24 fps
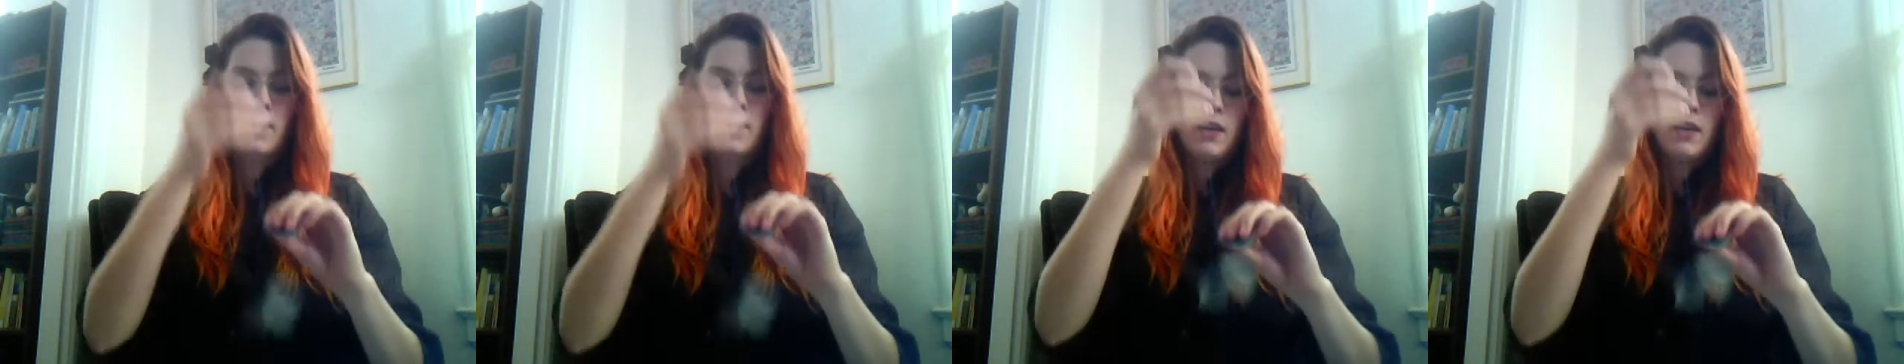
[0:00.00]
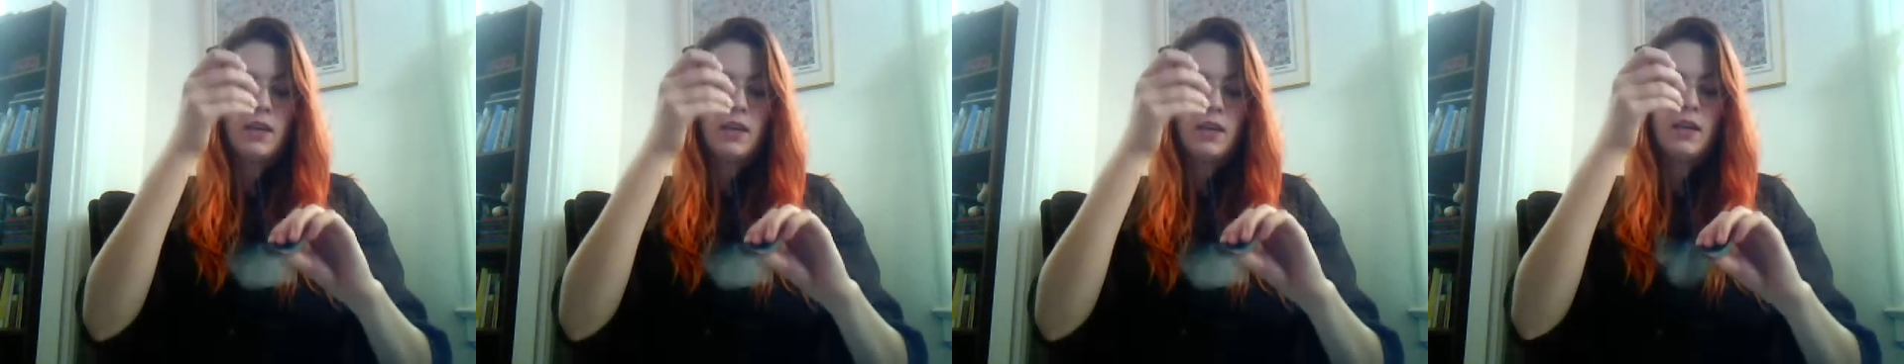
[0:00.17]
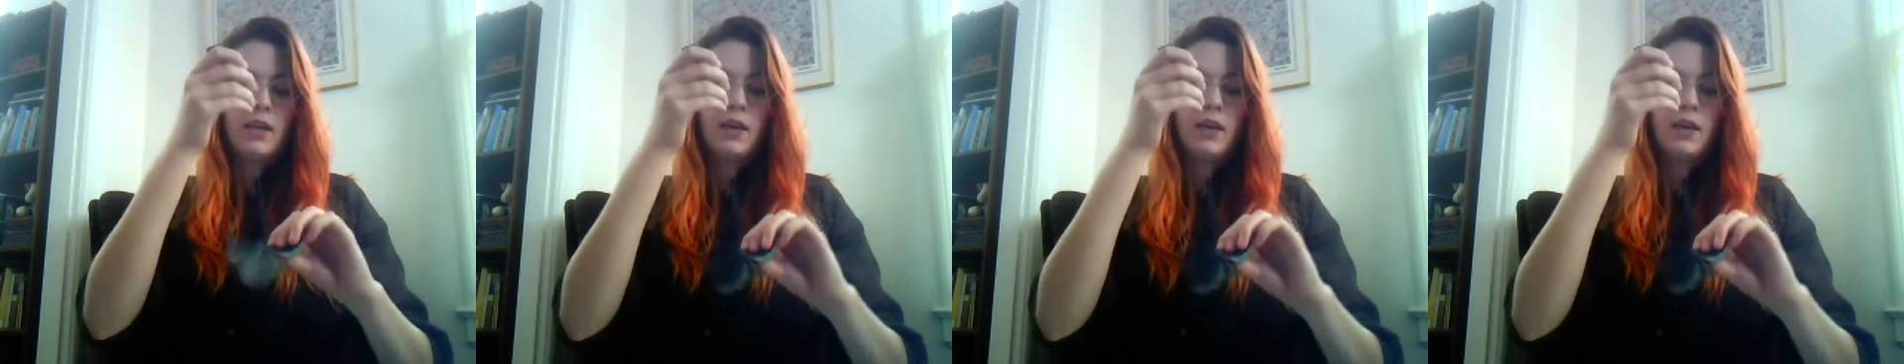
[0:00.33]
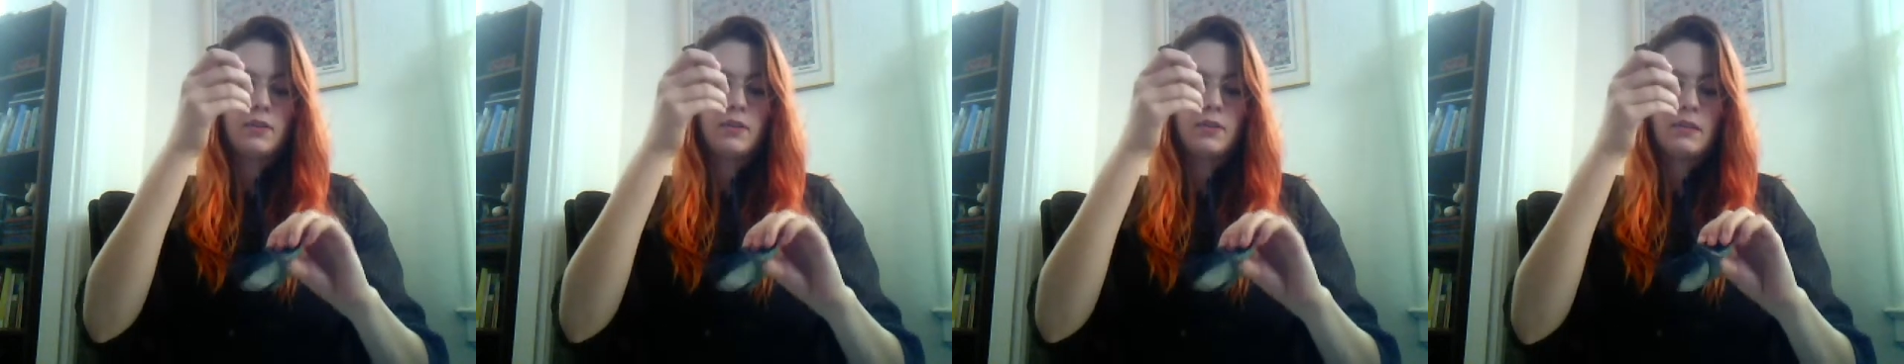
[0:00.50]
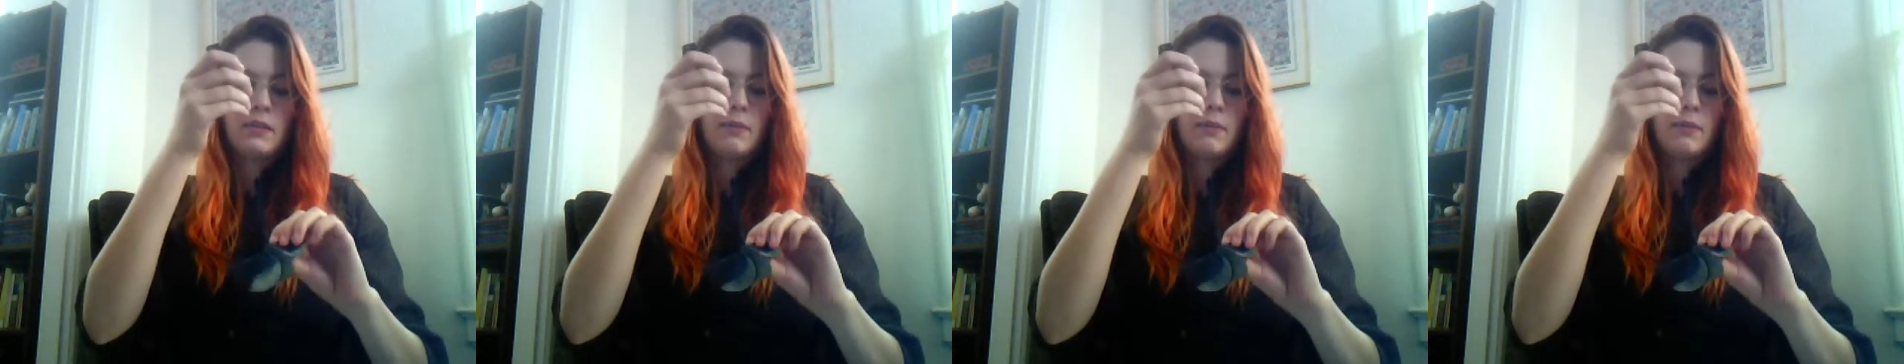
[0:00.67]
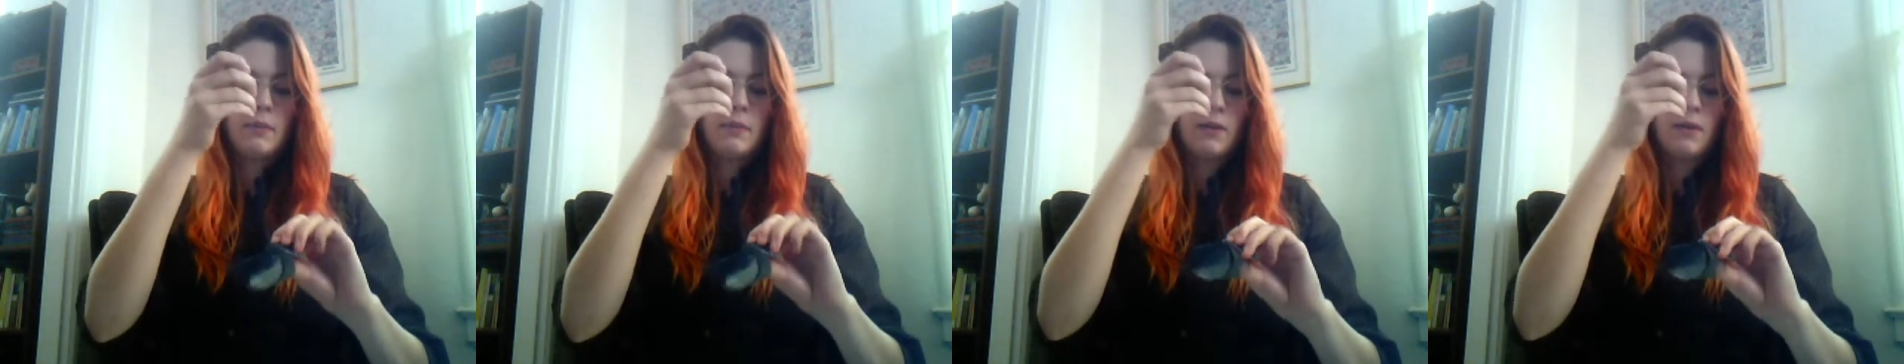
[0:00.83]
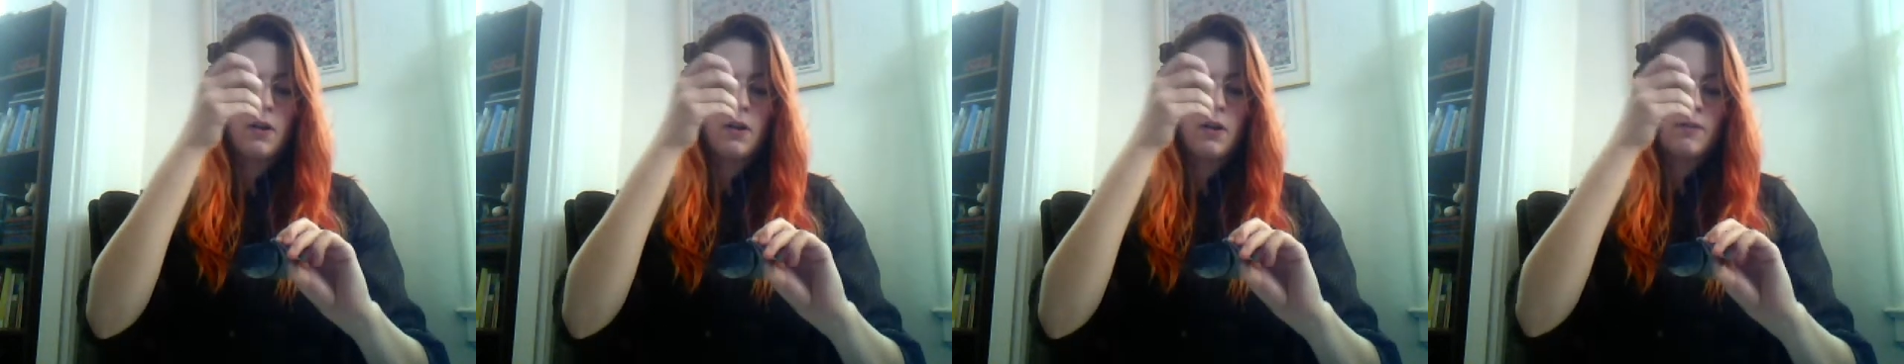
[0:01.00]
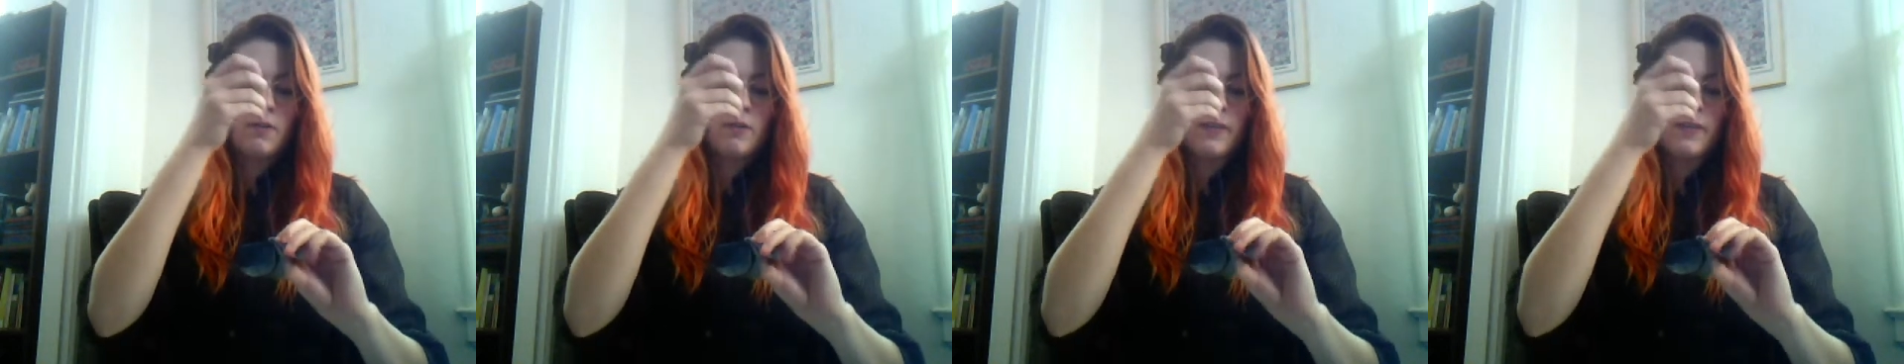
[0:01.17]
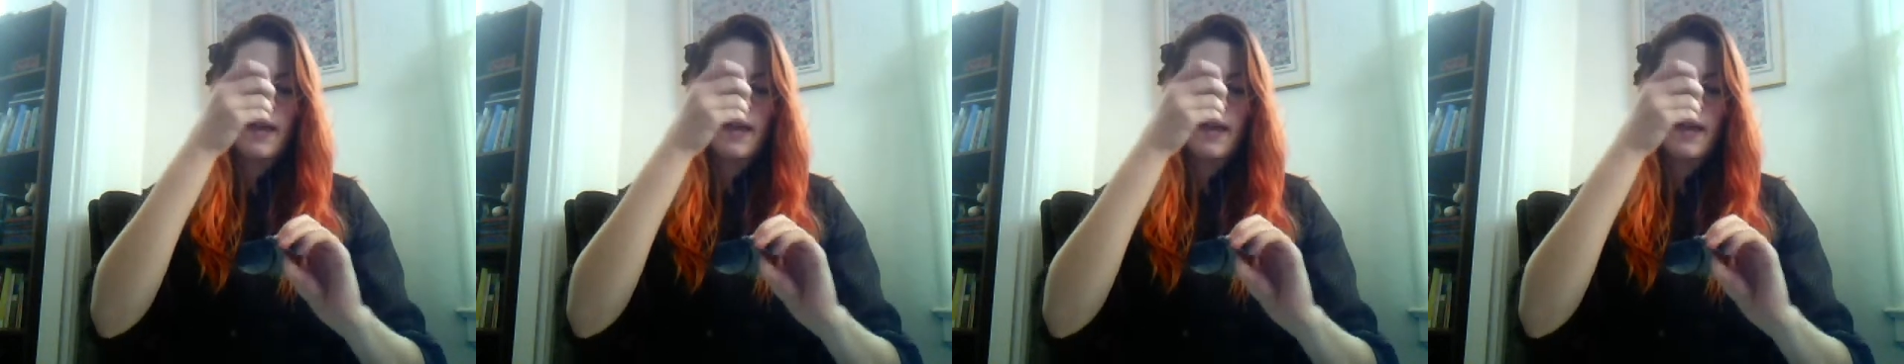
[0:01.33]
you know, some people go for that.